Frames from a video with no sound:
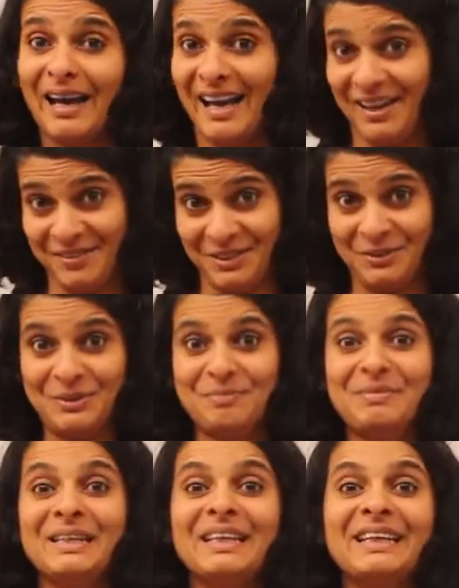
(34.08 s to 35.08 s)
have a good
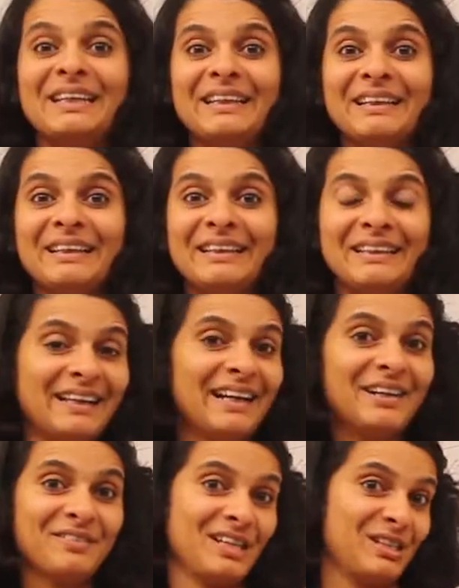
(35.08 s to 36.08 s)
meal,
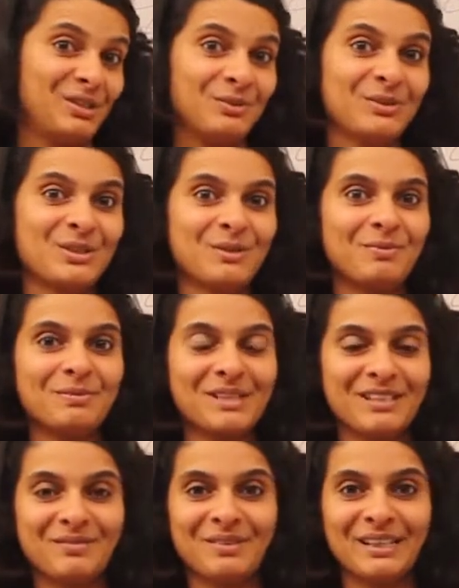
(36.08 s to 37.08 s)
yeah, that suits your
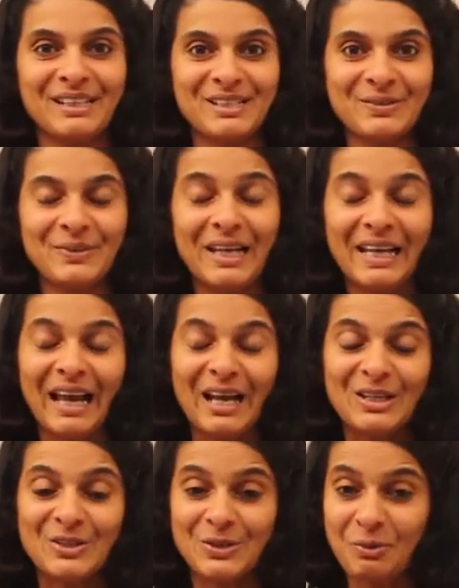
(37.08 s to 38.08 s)
primitive brain as well.
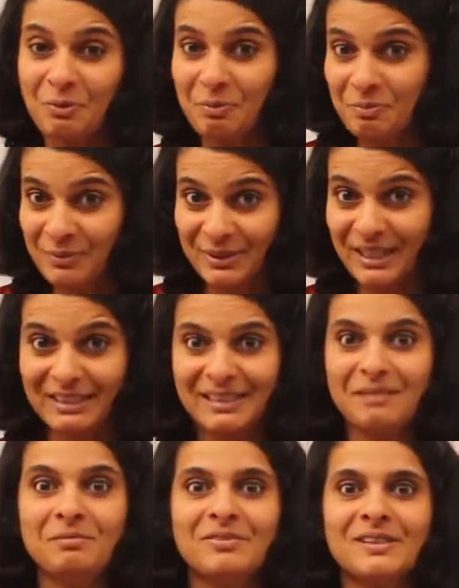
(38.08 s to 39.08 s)
So get
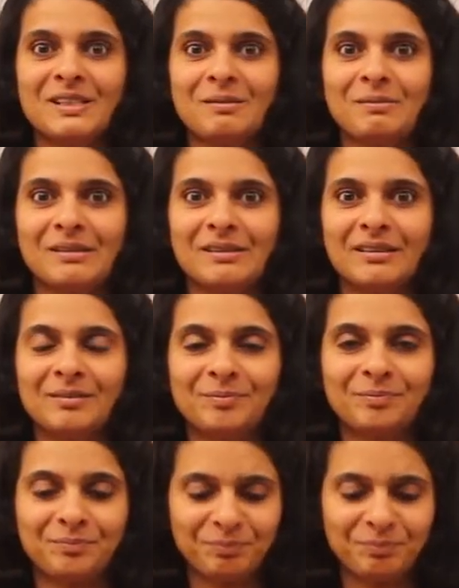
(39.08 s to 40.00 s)
comfortable.